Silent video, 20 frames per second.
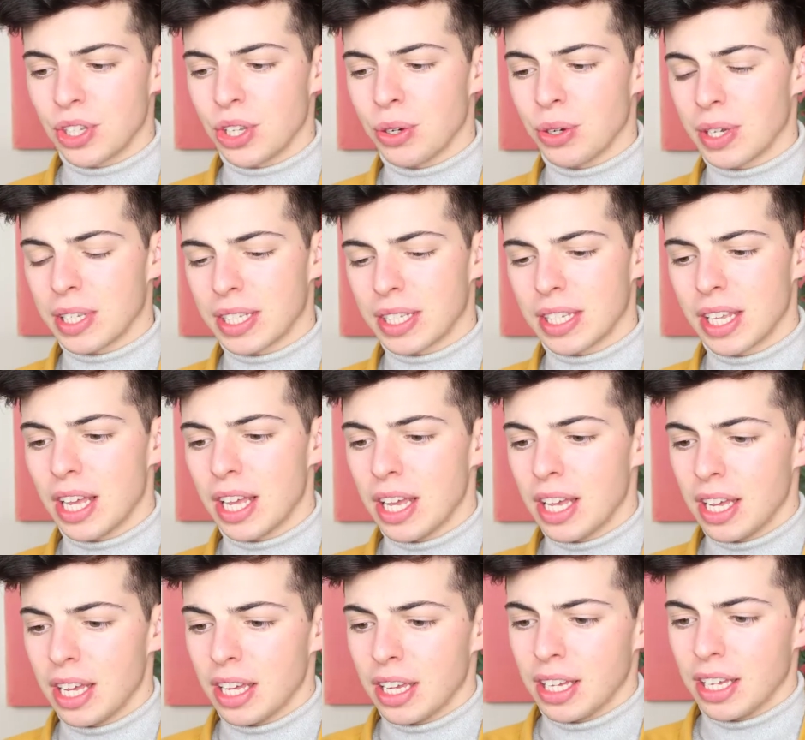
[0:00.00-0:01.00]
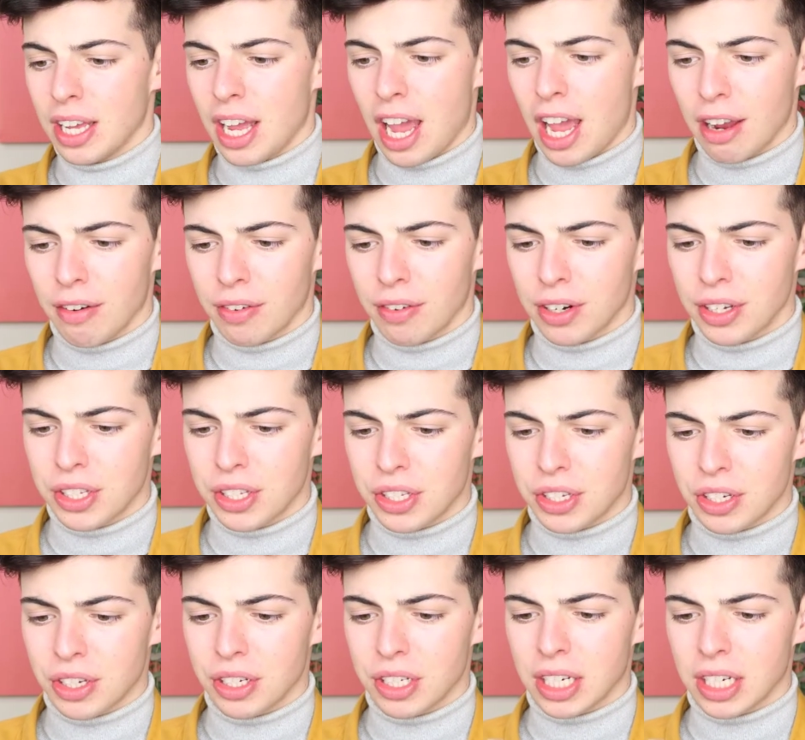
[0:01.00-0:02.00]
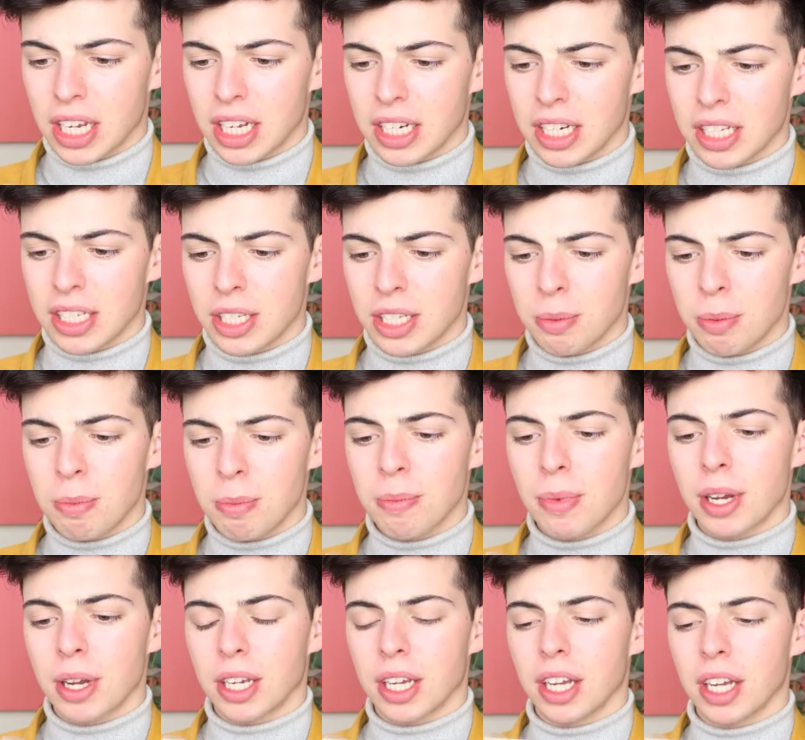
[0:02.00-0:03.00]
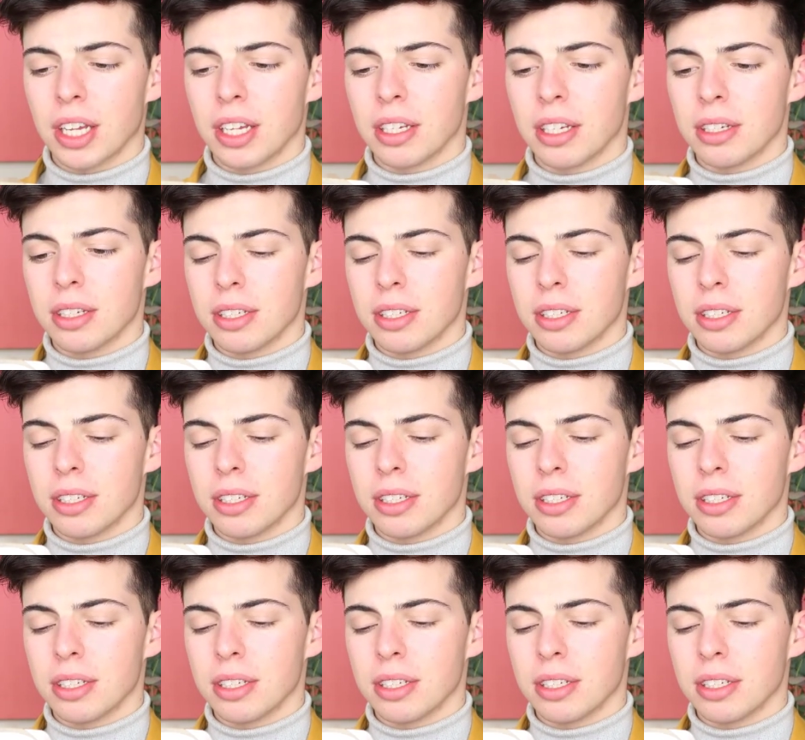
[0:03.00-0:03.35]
who has ever stood in the supermarket.